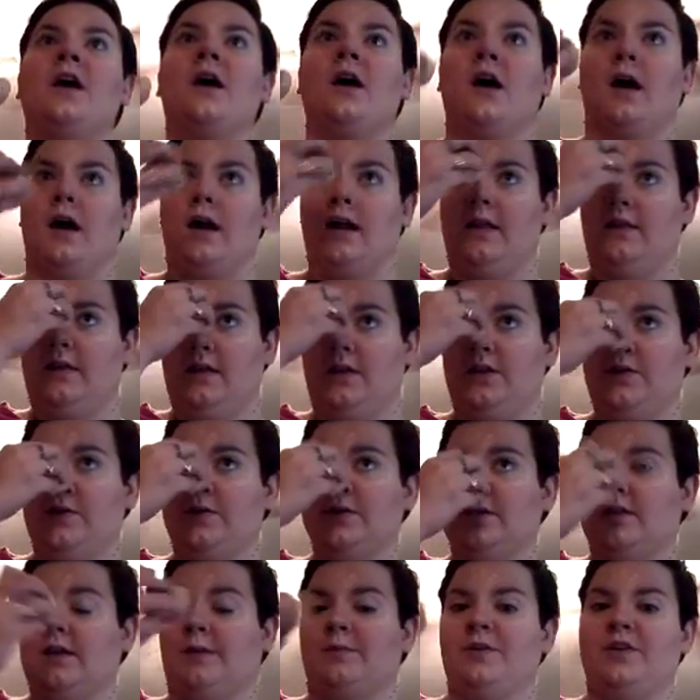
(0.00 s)
Alright, and then I'm
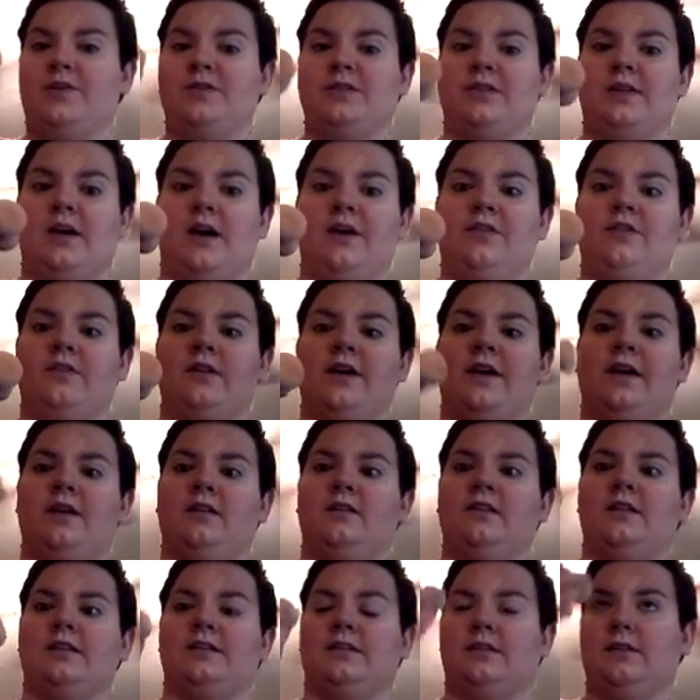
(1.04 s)
going to use the other
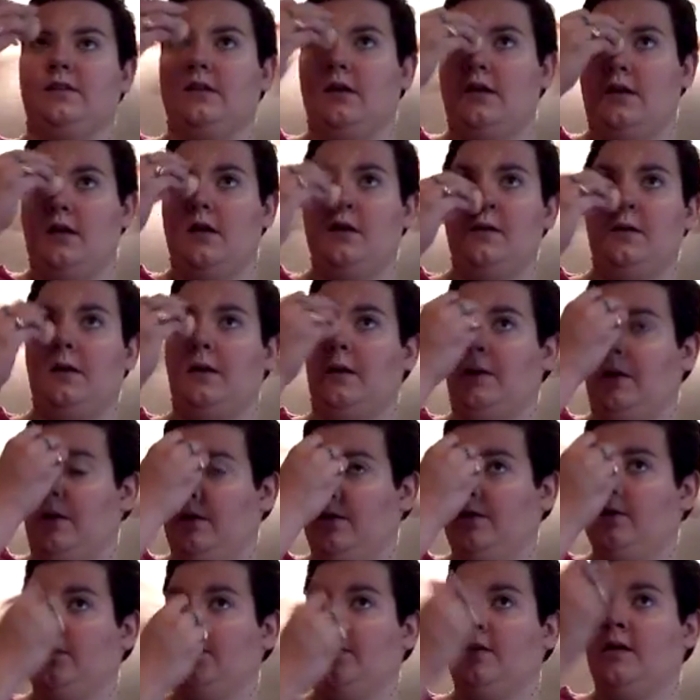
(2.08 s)
end that's
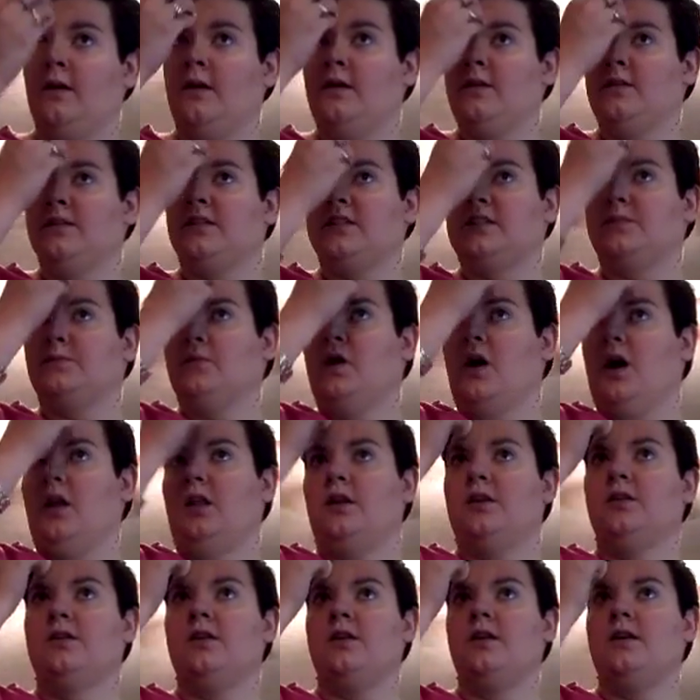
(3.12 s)

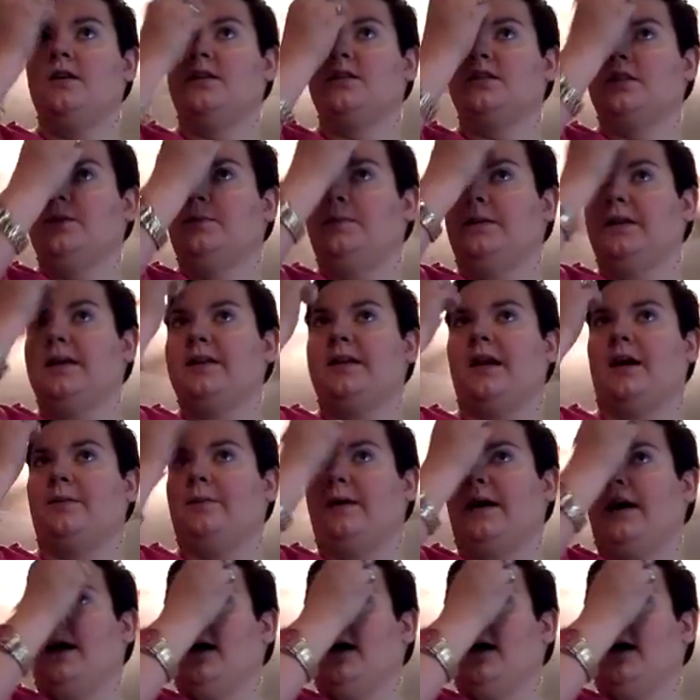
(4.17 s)
smaller to blend out my